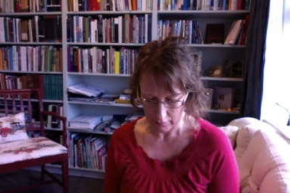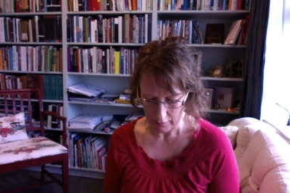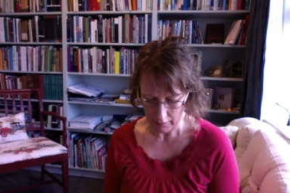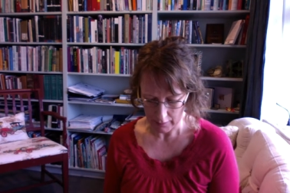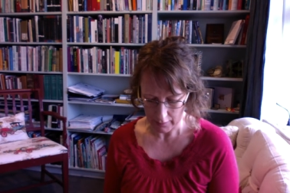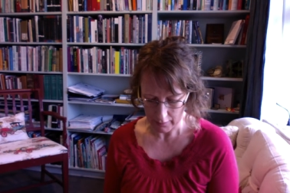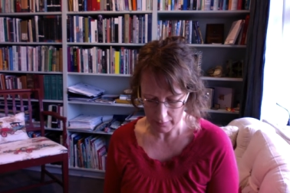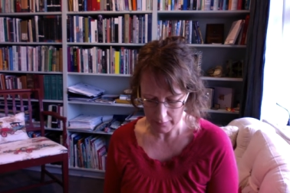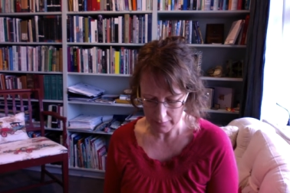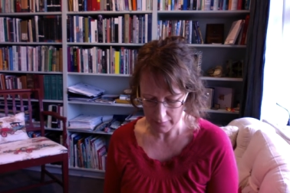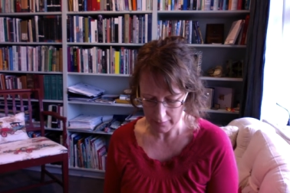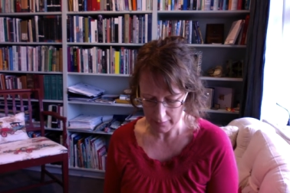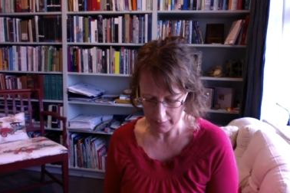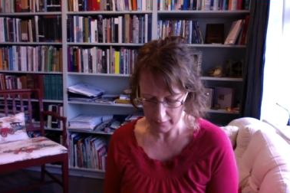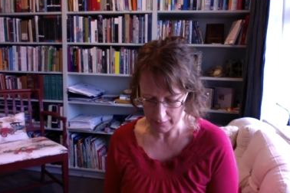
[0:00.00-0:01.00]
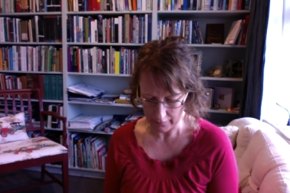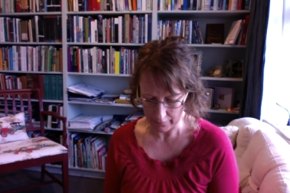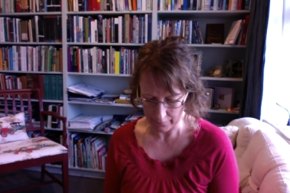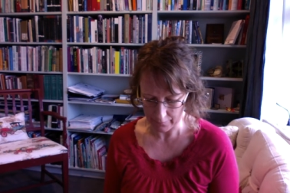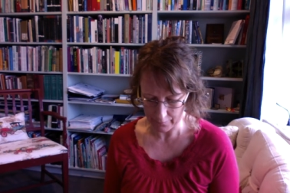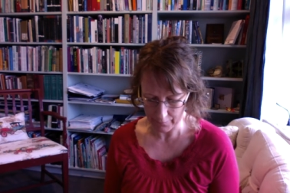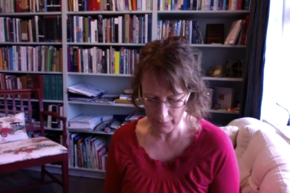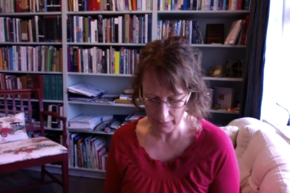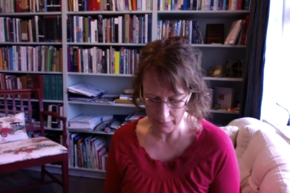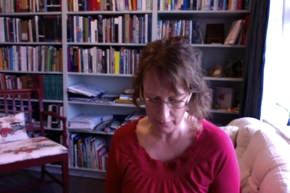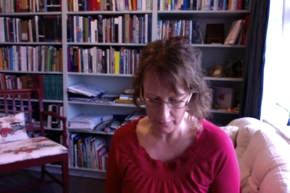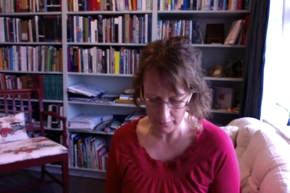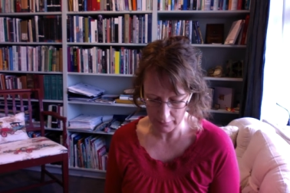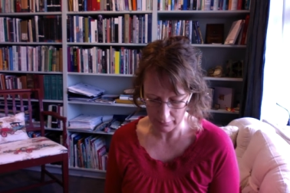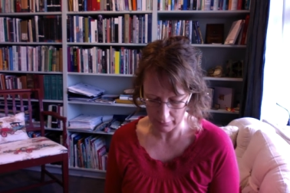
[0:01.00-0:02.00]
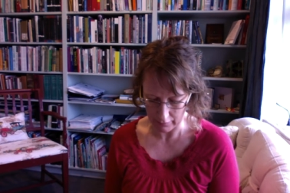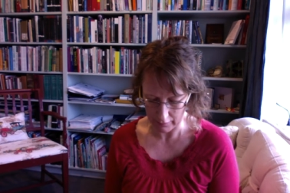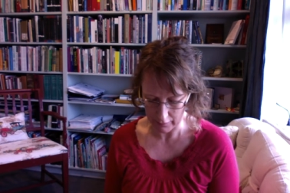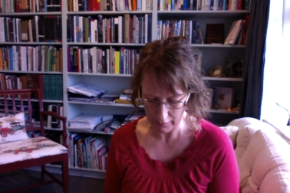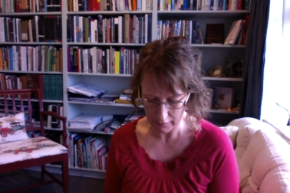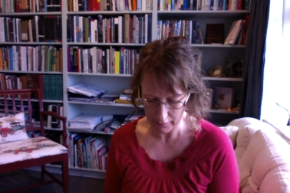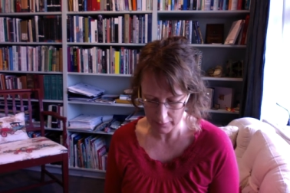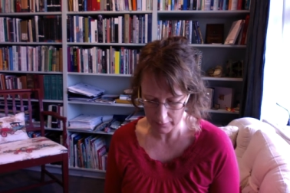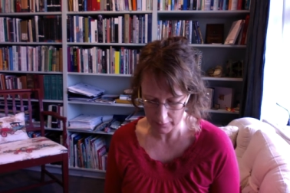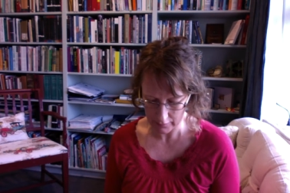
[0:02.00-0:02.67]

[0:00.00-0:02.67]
and they are fun to read.